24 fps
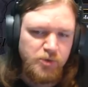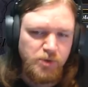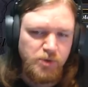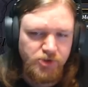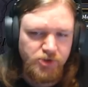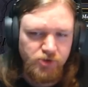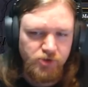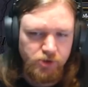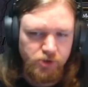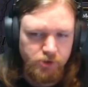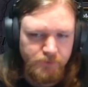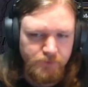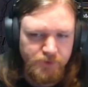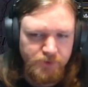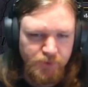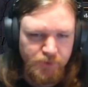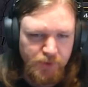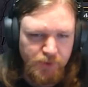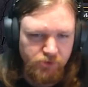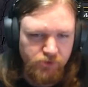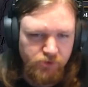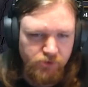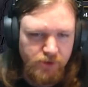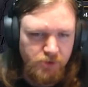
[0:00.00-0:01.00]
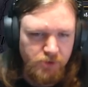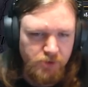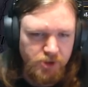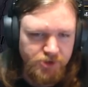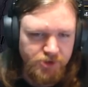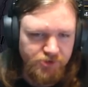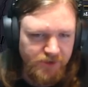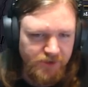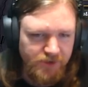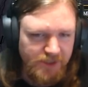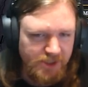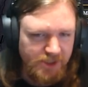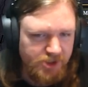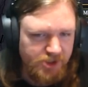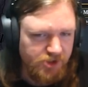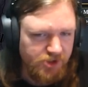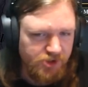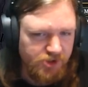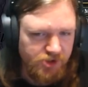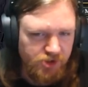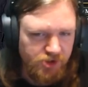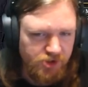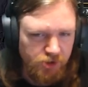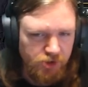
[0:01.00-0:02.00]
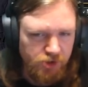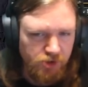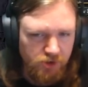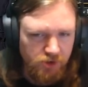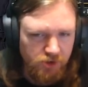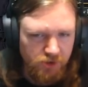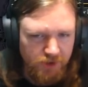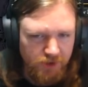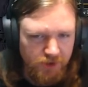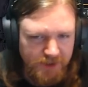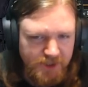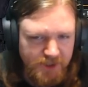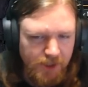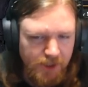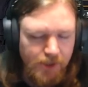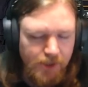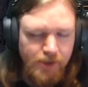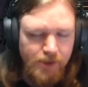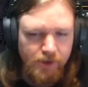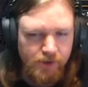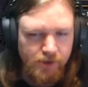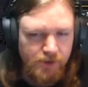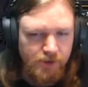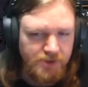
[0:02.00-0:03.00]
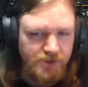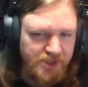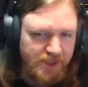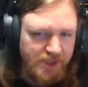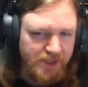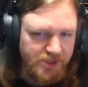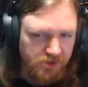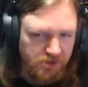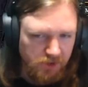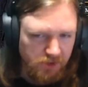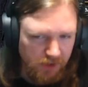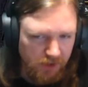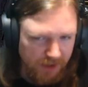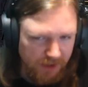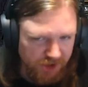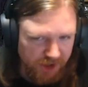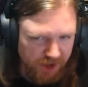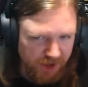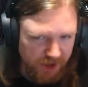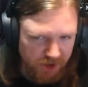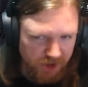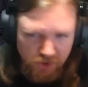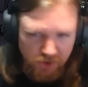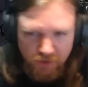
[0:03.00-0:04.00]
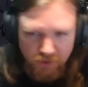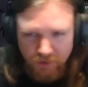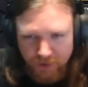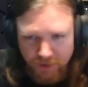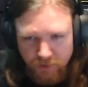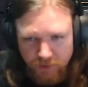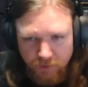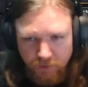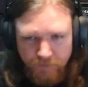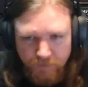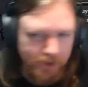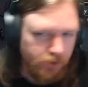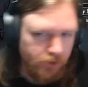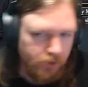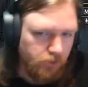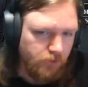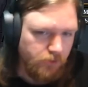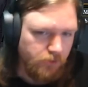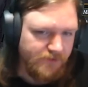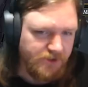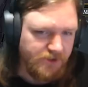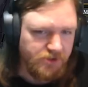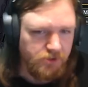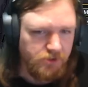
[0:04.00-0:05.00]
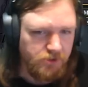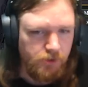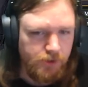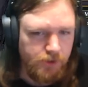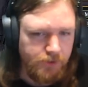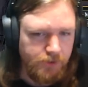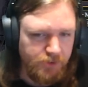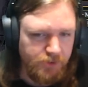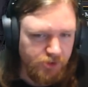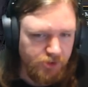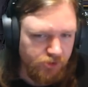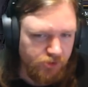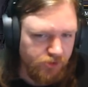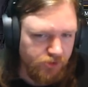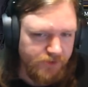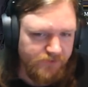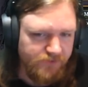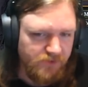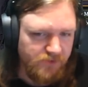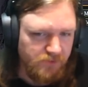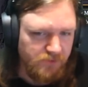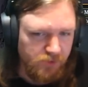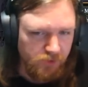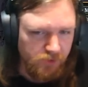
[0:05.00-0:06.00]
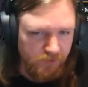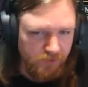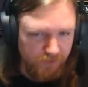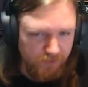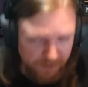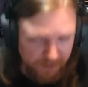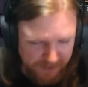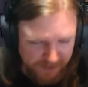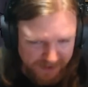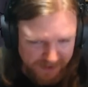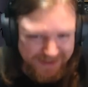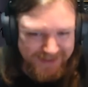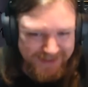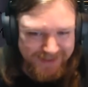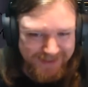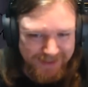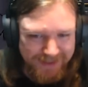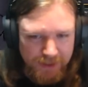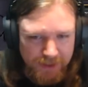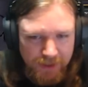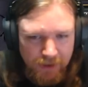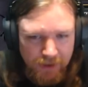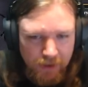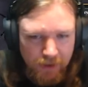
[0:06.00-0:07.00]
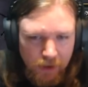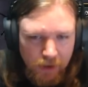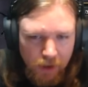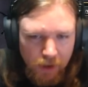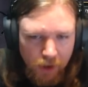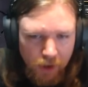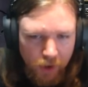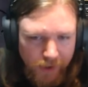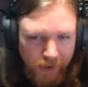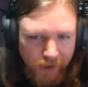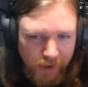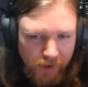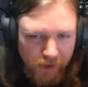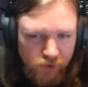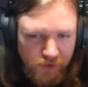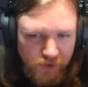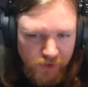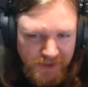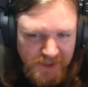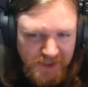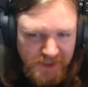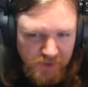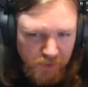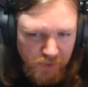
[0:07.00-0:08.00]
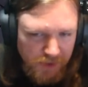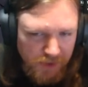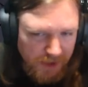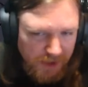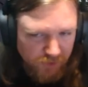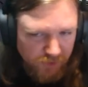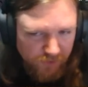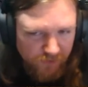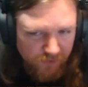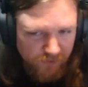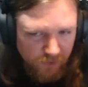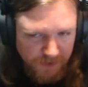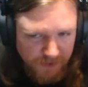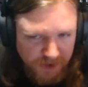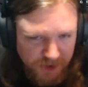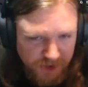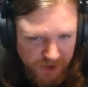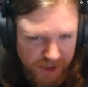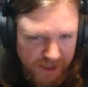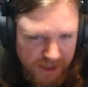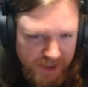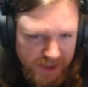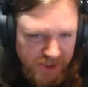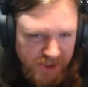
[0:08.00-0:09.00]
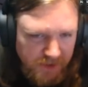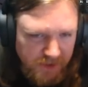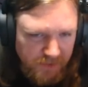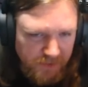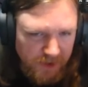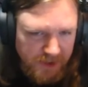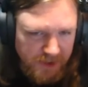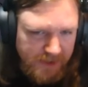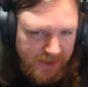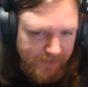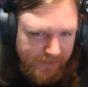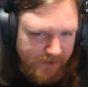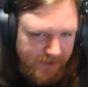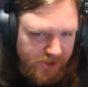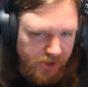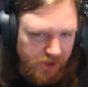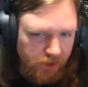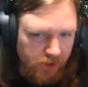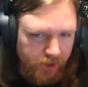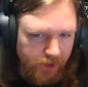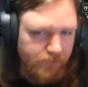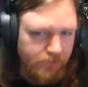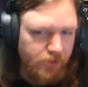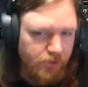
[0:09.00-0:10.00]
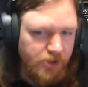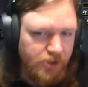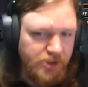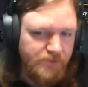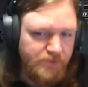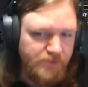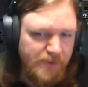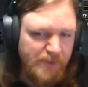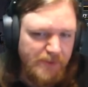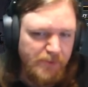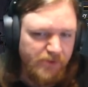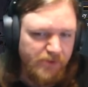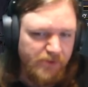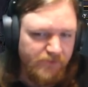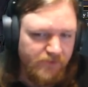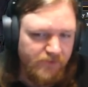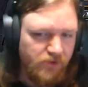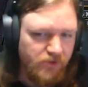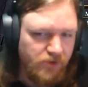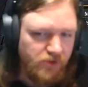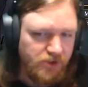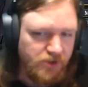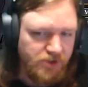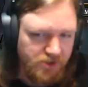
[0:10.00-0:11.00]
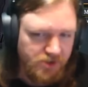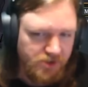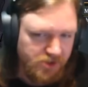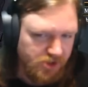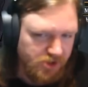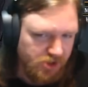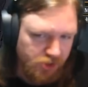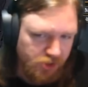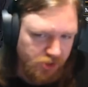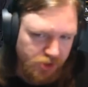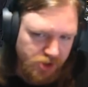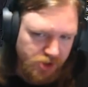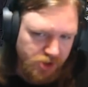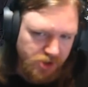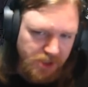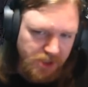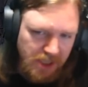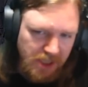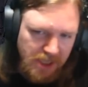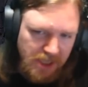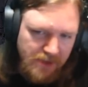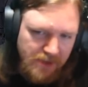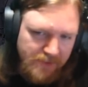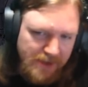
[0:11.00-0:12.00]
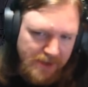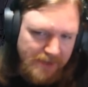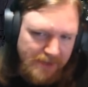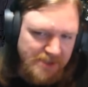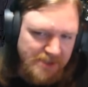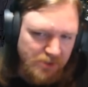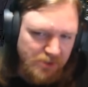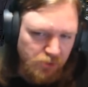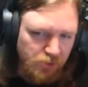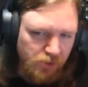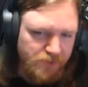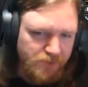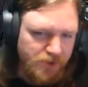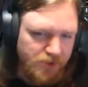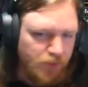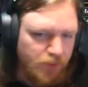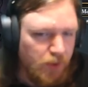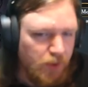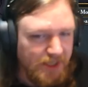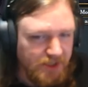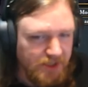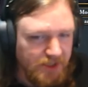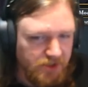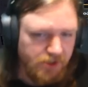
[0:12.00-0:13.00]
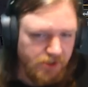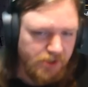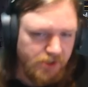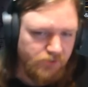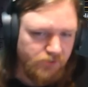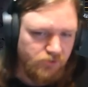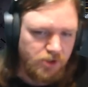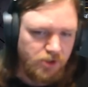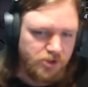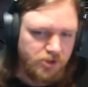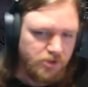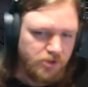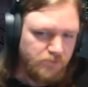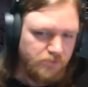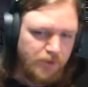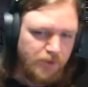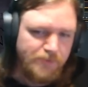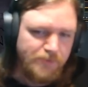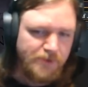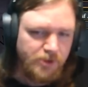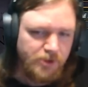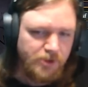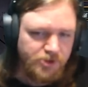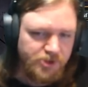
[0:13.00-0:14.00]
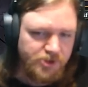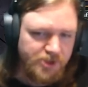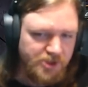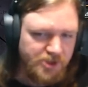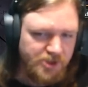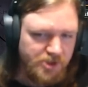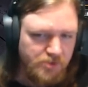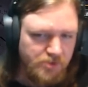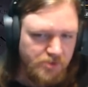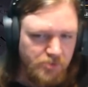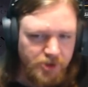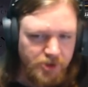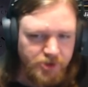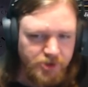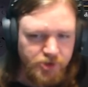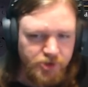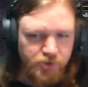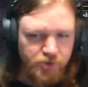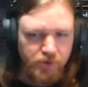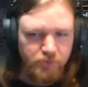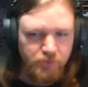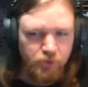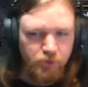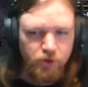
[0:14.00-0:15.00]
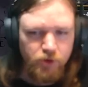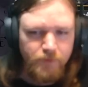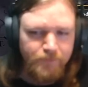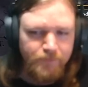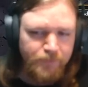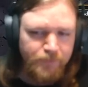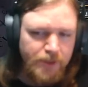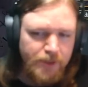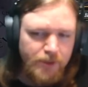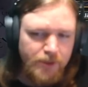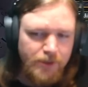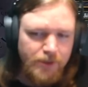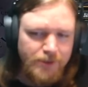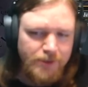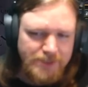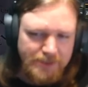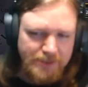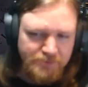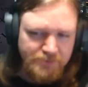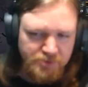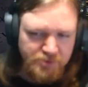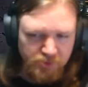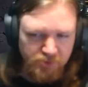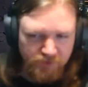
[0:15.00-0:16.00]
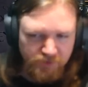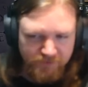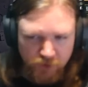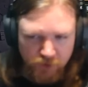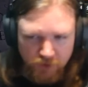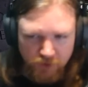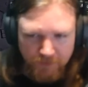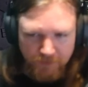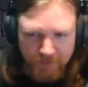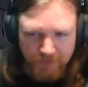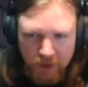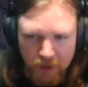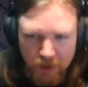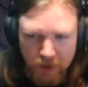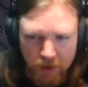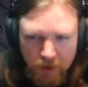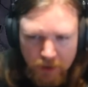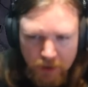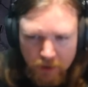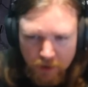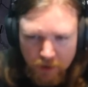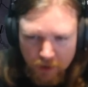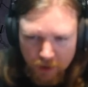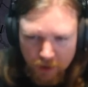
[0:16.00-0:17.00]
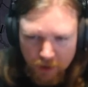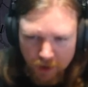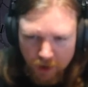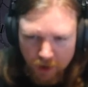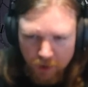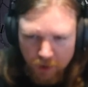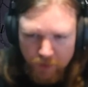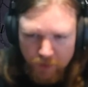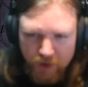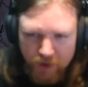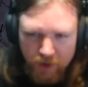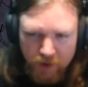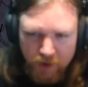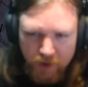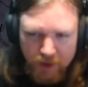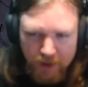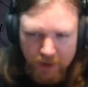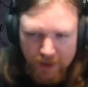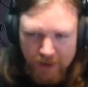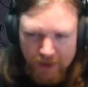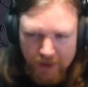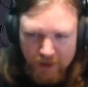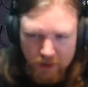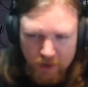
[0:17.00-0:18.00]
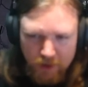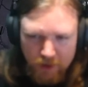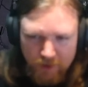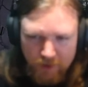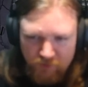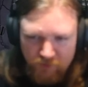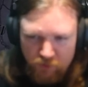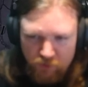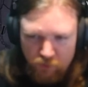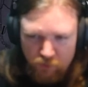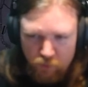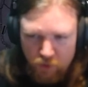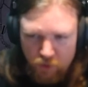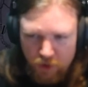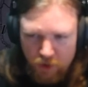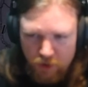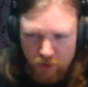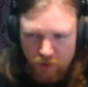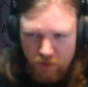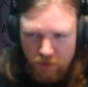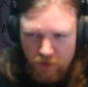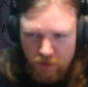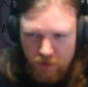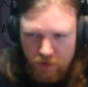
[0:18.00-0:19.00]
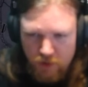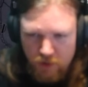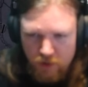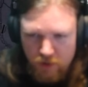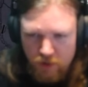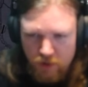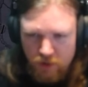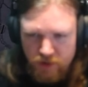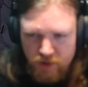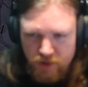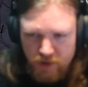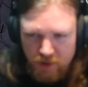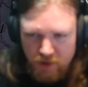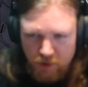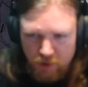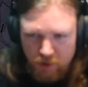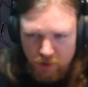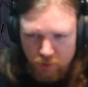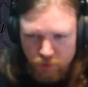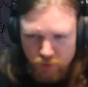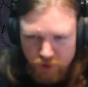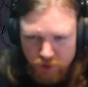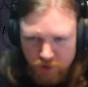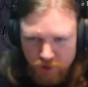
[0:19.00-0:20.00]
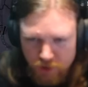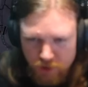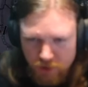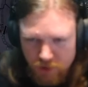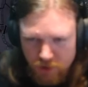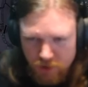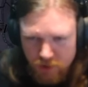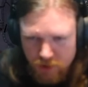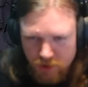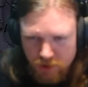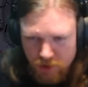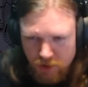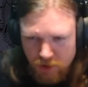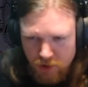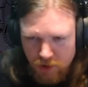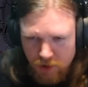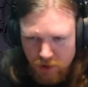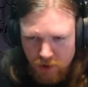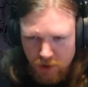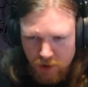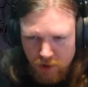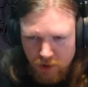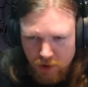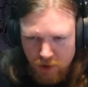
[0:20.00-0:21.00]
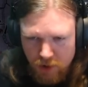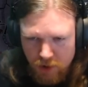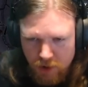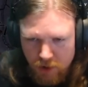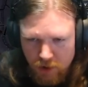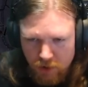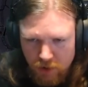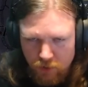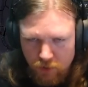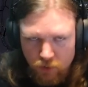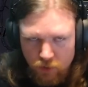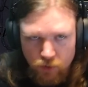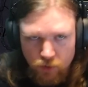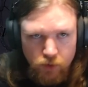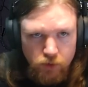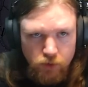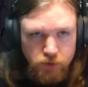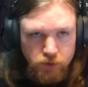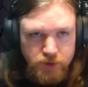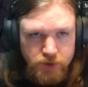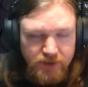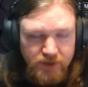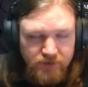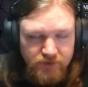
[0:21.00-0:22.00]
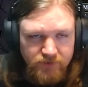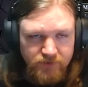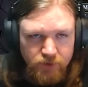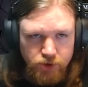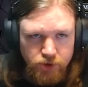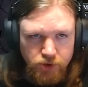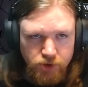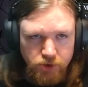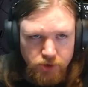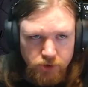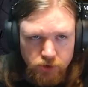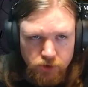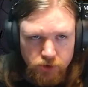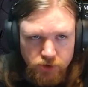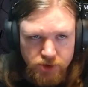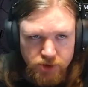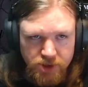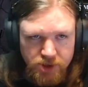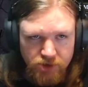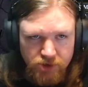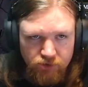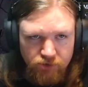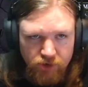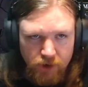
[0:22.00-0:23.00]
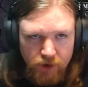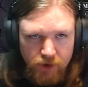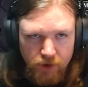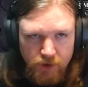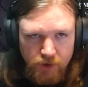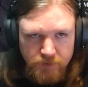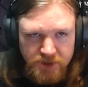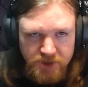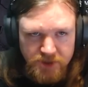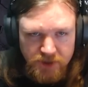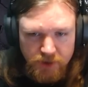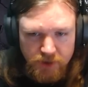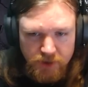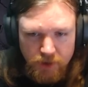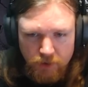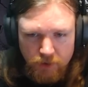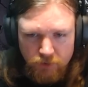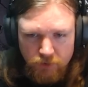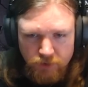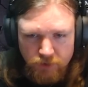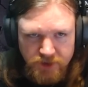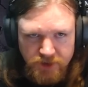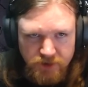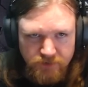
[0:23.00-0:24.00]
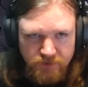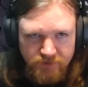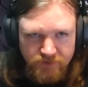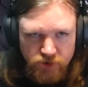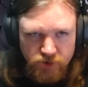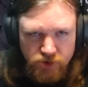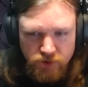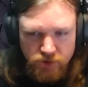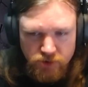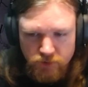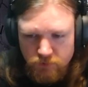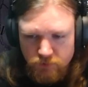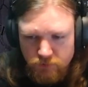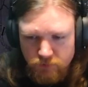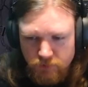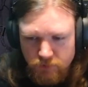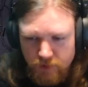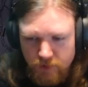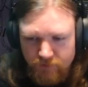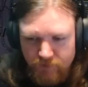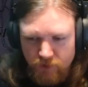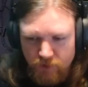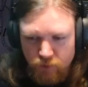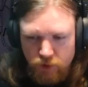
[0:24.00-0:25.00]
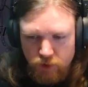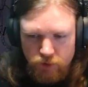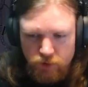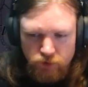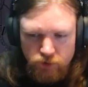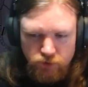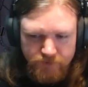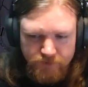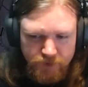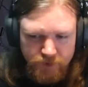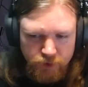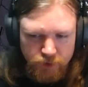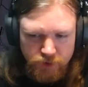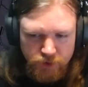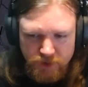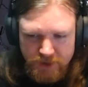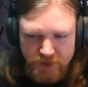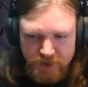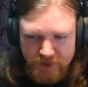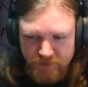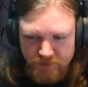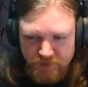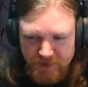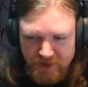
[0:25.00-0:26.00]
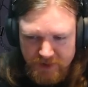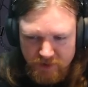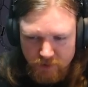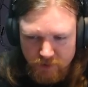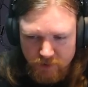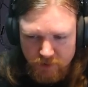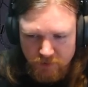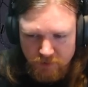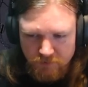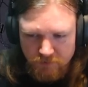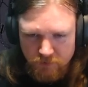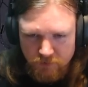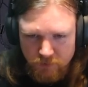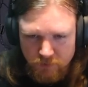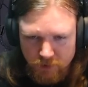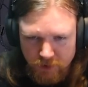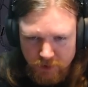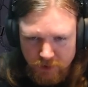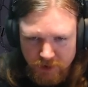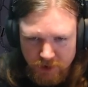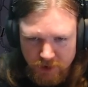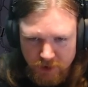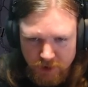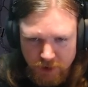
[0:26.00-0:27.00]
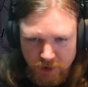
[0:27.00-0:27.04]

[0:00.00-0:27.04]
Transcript: struggle between the Grand Master and each institution of the Knights ecclesiastical, educational, legal, medical, fiscal, administrative, and publicistic only increases with each reform suggested by establishing like minded people in various institutions. Perhaps that will persuade the reluctant populace to change their minds to a more adaptable form. Uh, we can get a level 1 theologian or 10 devotion. Considering I'm sitting at 90 devotion, Having 100 devotion sounds better than 90.